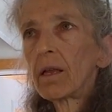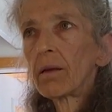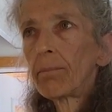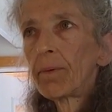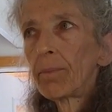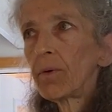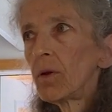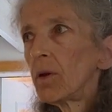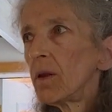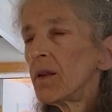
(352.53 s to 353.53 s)
people
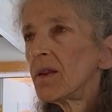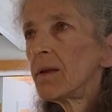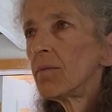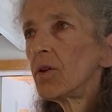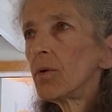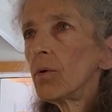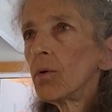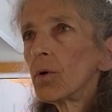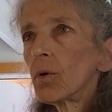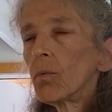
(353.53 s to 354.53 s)
doesn't seem to
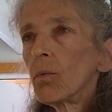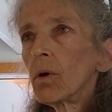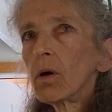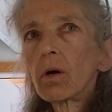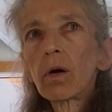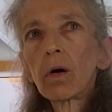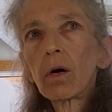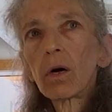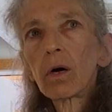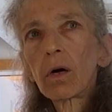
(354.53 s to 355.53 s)
want
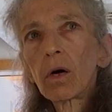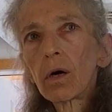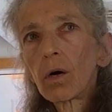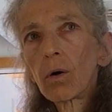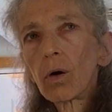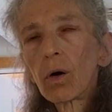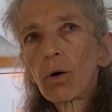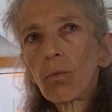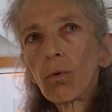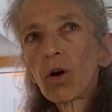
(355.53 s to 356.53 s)
to
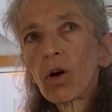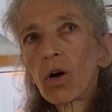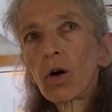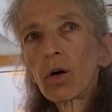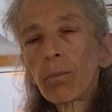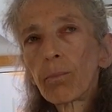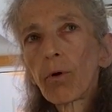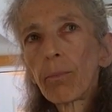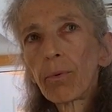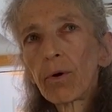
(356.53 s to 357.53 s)
work on a
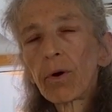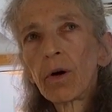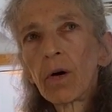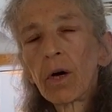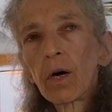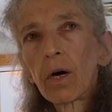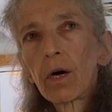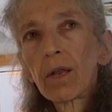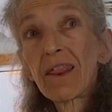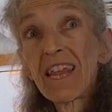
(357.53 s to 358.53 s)
proper
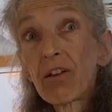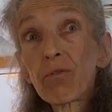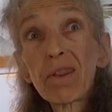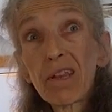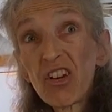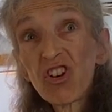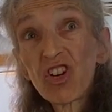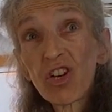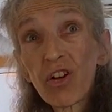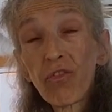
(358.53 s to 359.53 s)

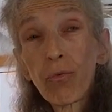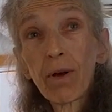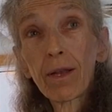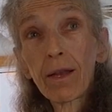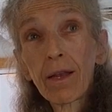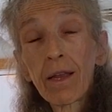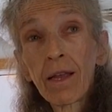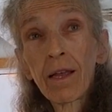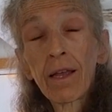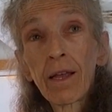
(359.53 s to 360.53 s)
theorization of what
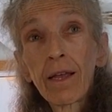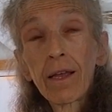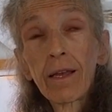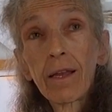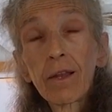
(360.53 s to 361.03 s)
it is.